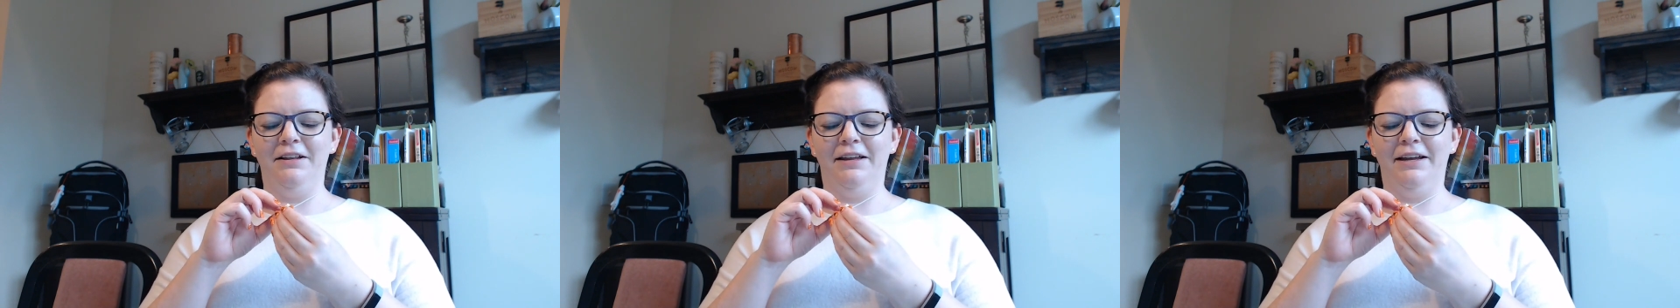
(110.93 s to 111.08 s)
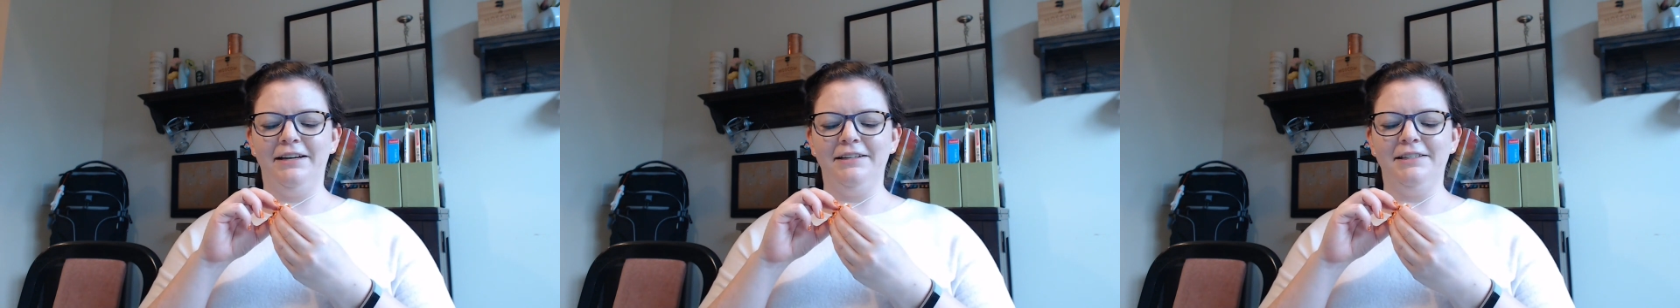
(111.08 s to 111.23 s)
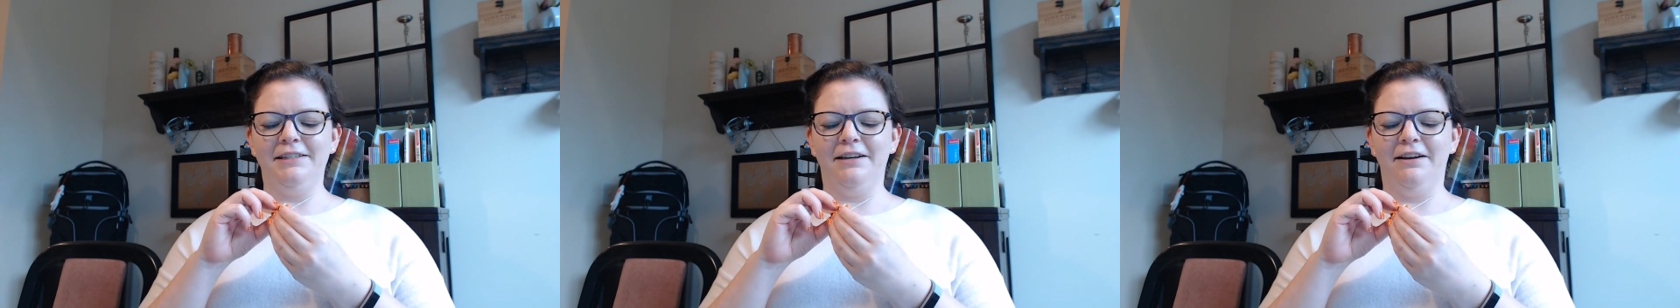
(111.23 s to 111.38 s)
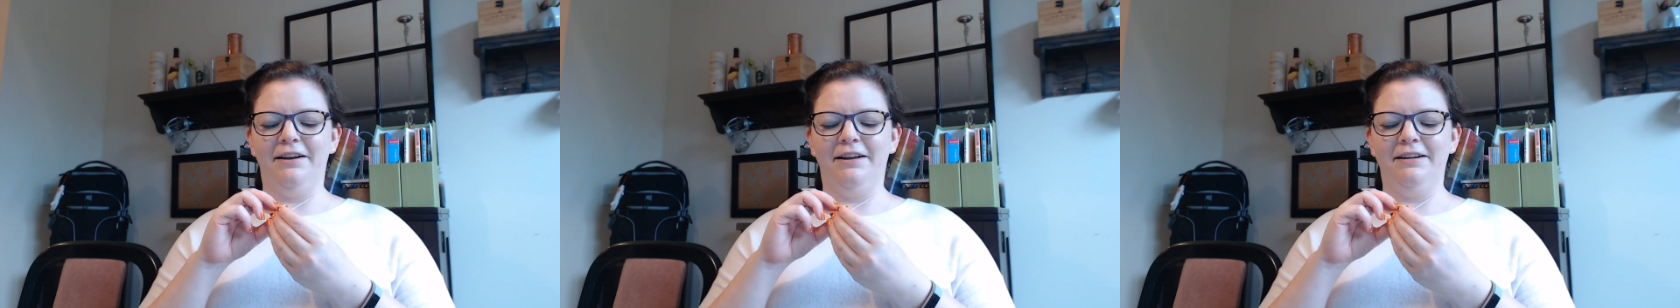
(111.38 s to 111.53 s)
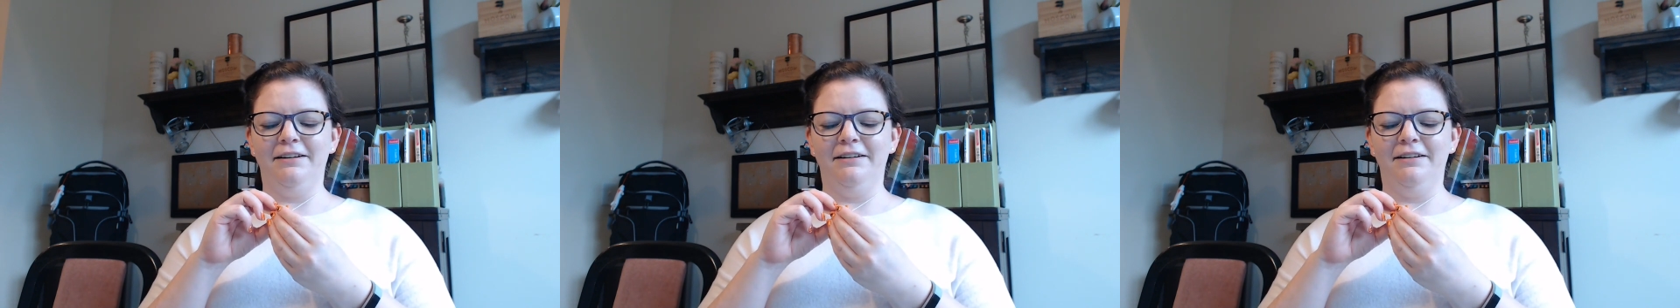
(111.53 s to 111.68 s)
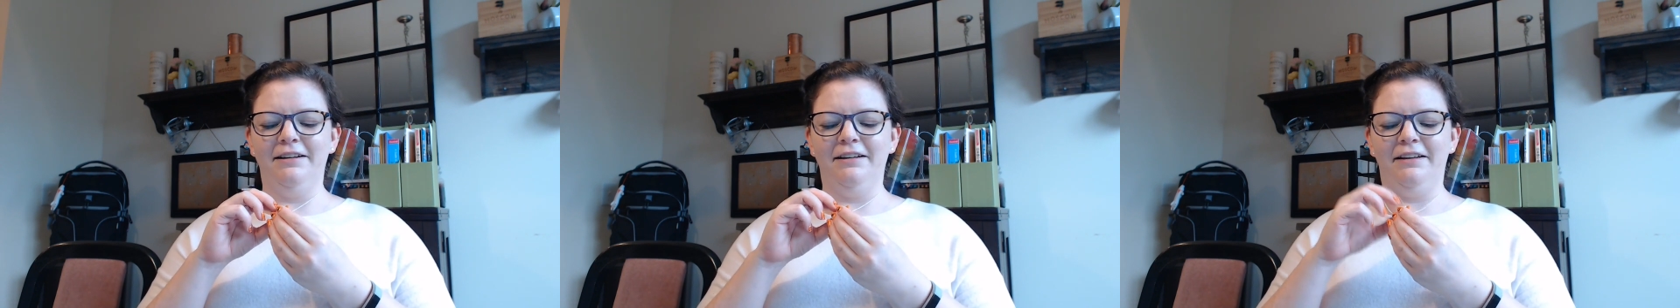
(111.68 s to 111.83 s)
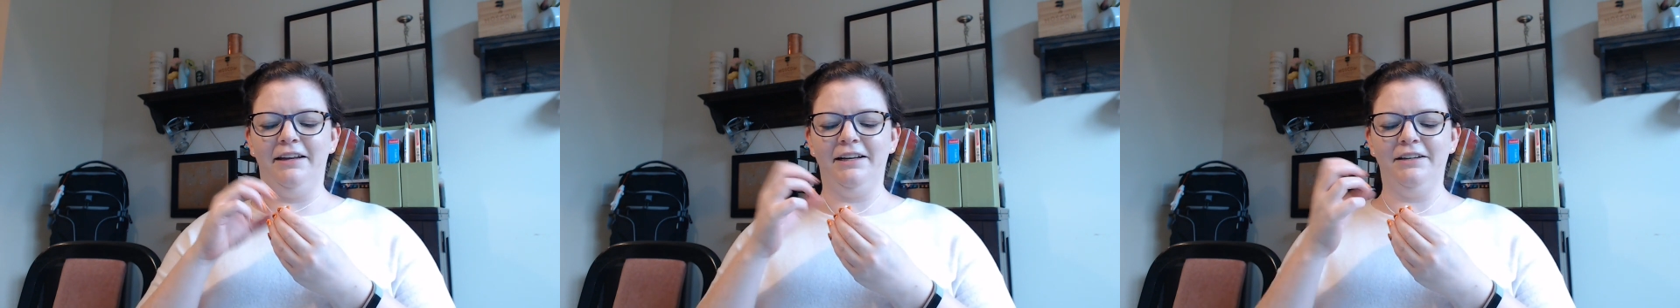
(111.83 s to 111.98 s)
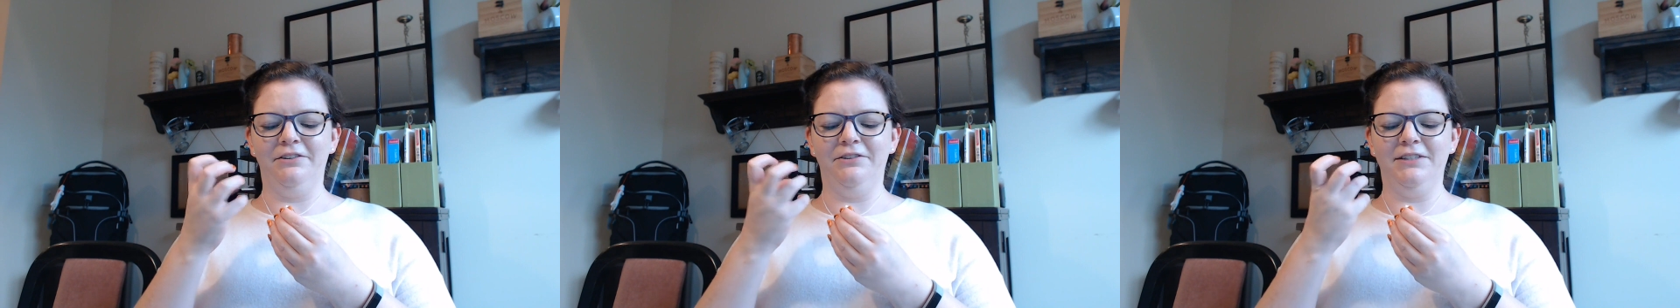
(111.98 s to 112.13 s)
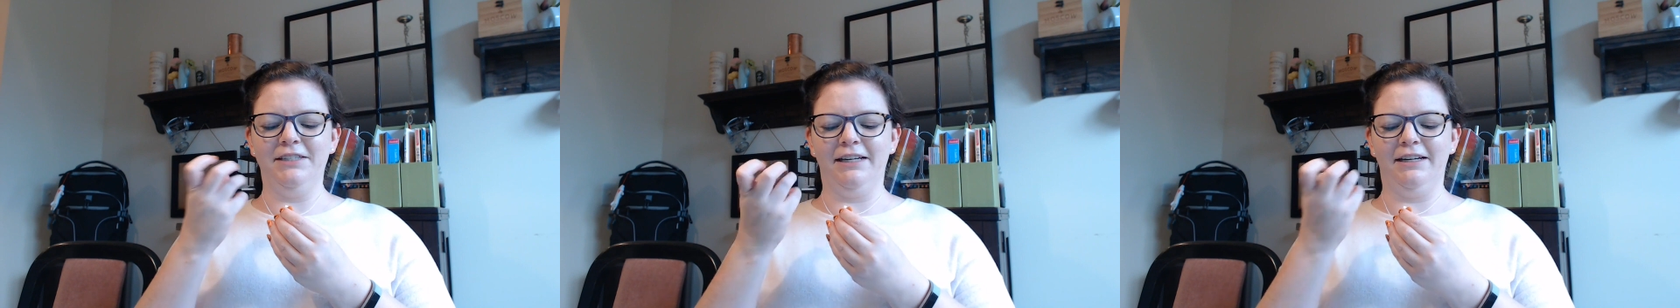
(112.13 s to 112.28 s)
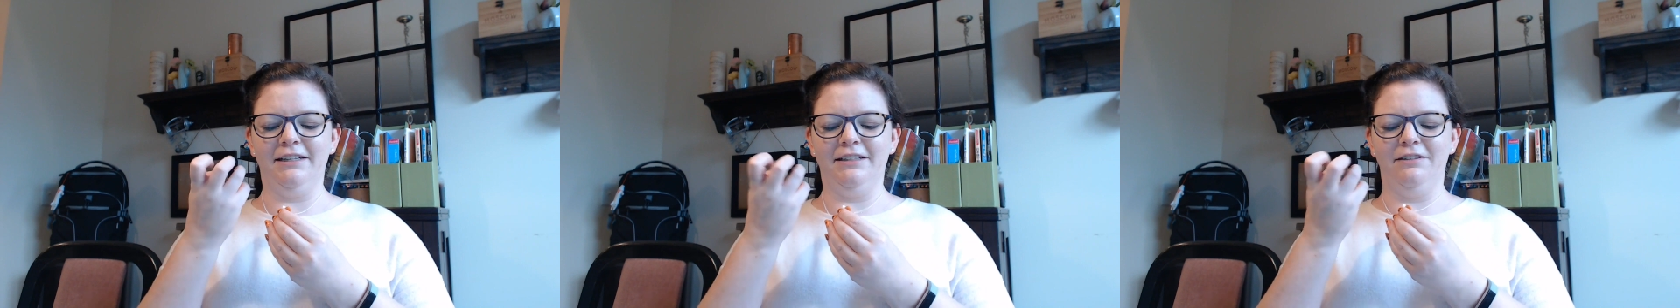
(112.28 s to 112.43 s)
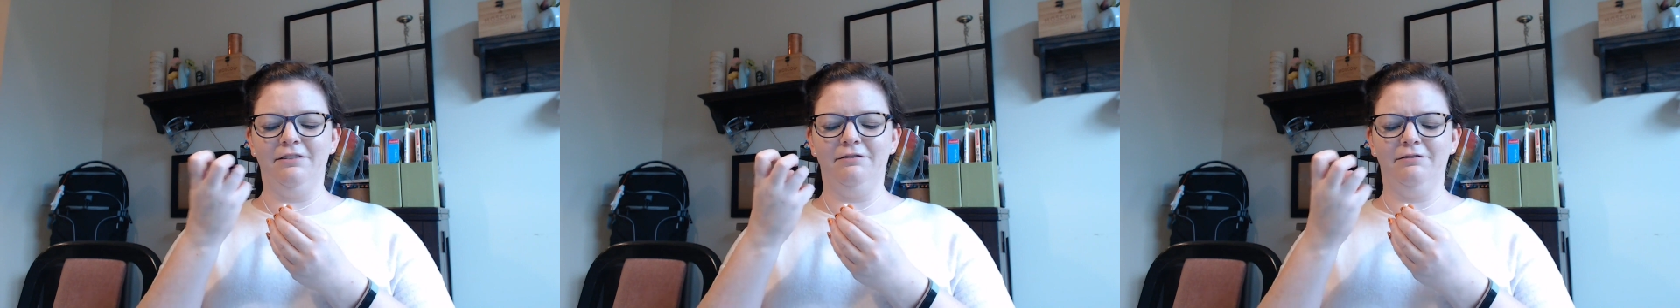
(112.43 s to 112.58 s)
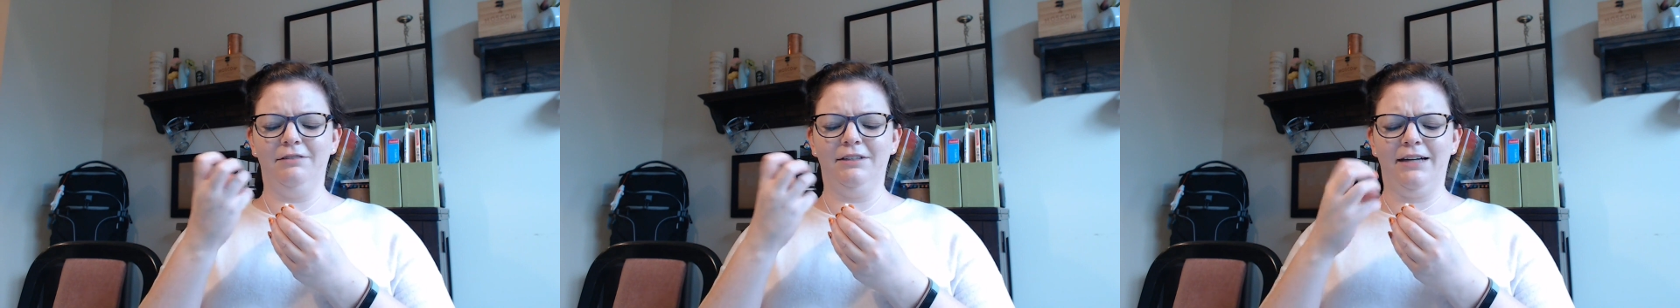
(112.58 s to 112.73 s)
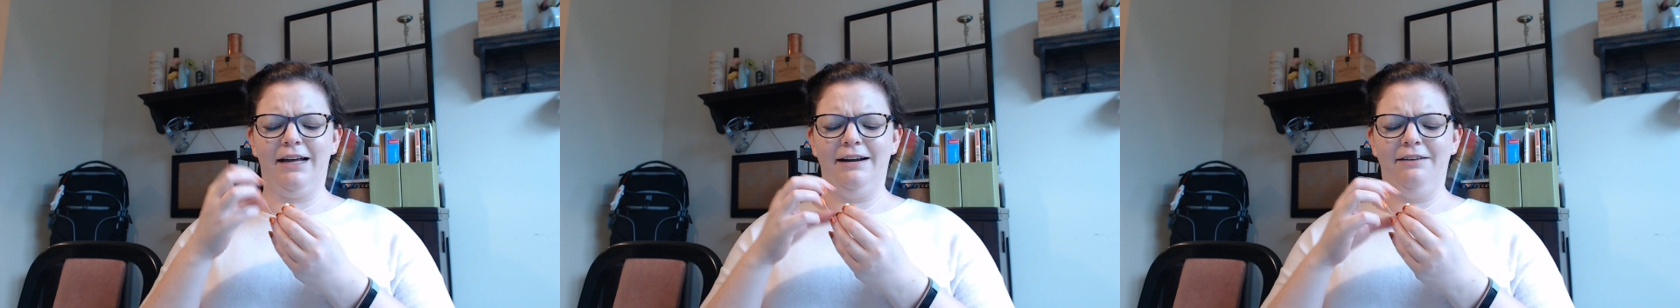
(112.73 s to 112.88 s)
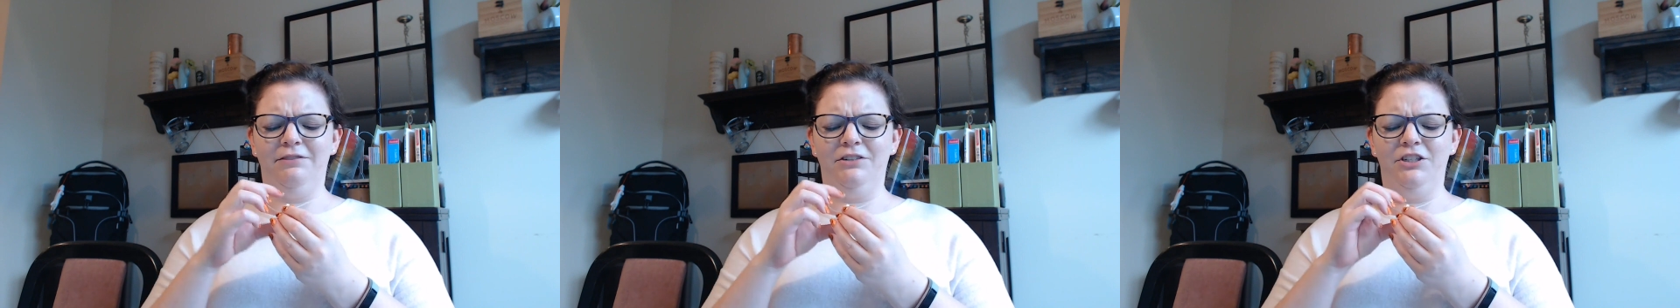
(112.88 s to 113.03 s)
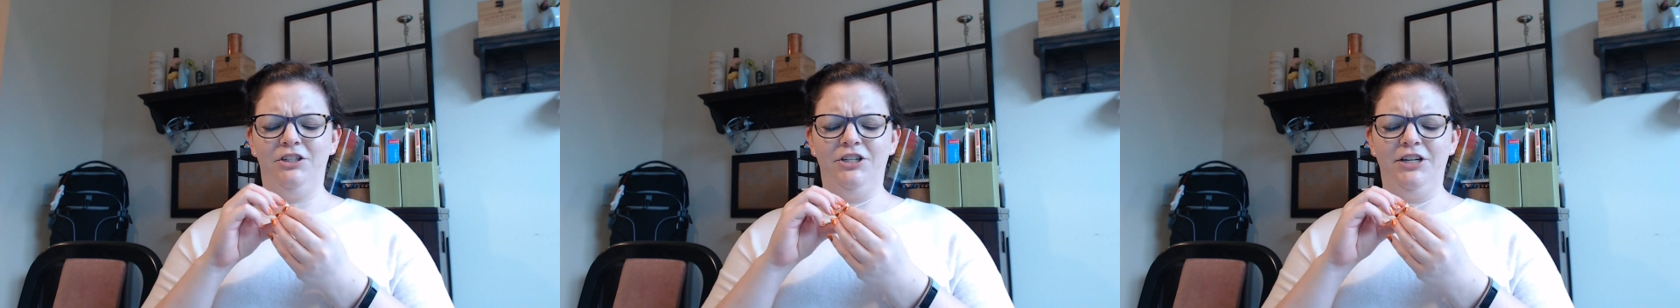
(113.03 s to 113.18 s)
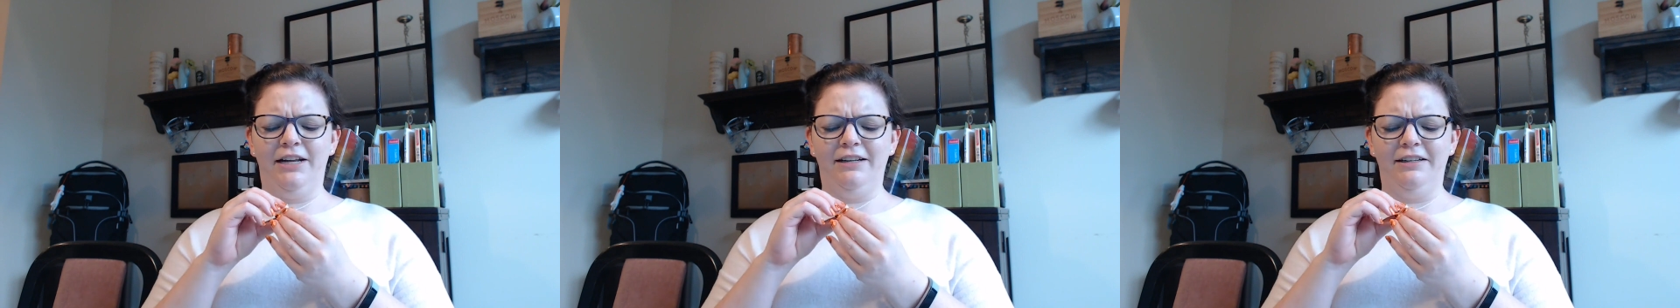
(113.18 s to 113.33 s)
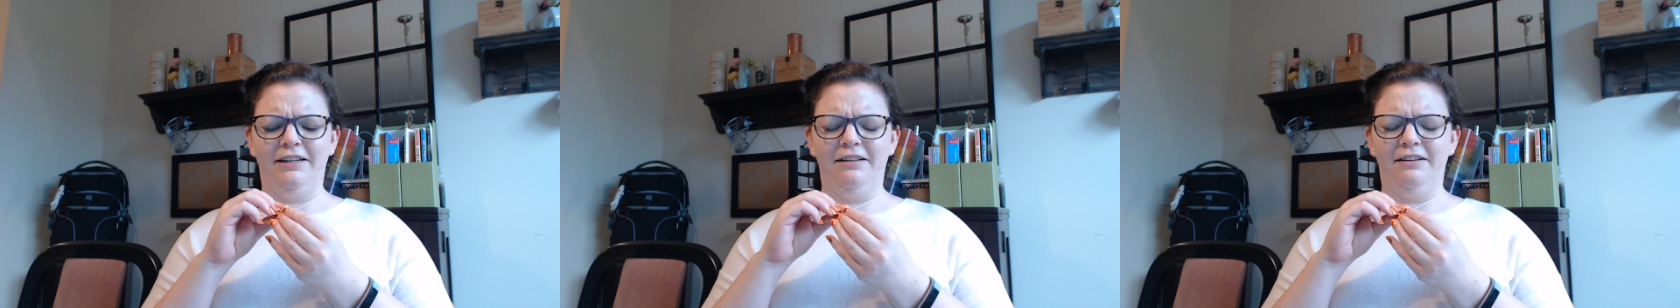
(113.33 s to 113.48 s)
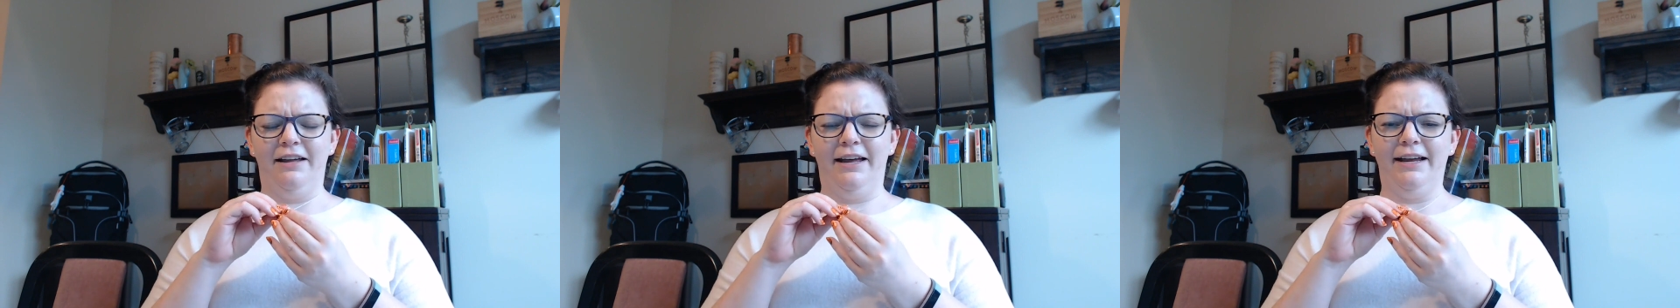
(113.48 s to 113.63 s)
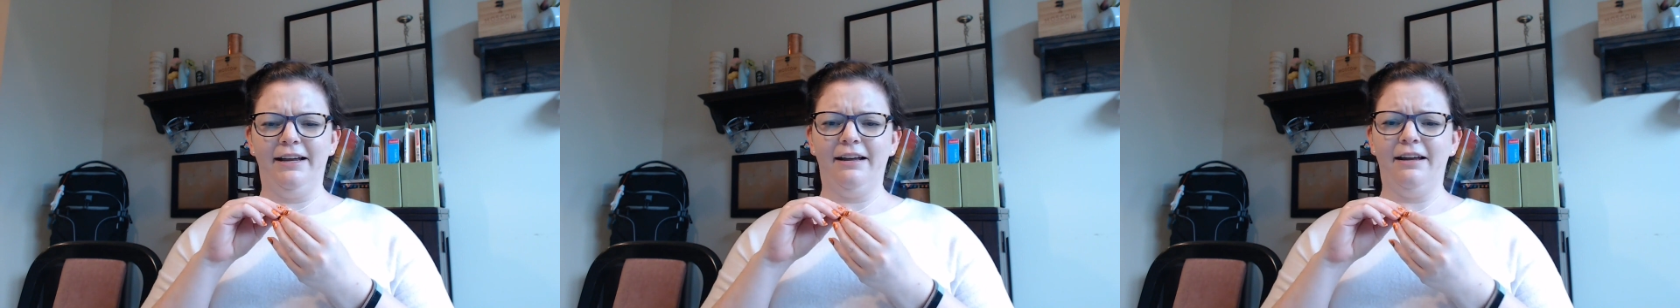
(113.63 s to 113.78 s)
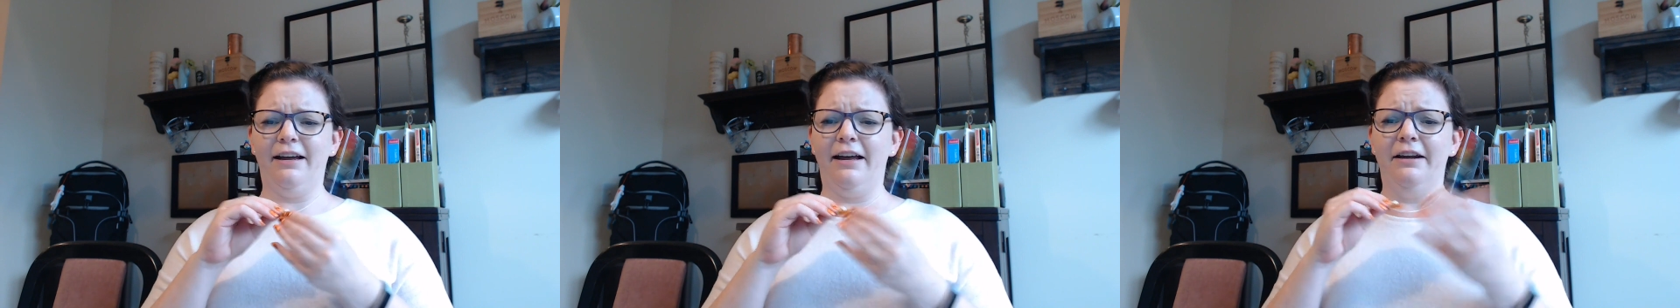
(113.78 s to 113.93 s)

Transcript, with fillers: Like it's got, like it looks like kind of jelly like.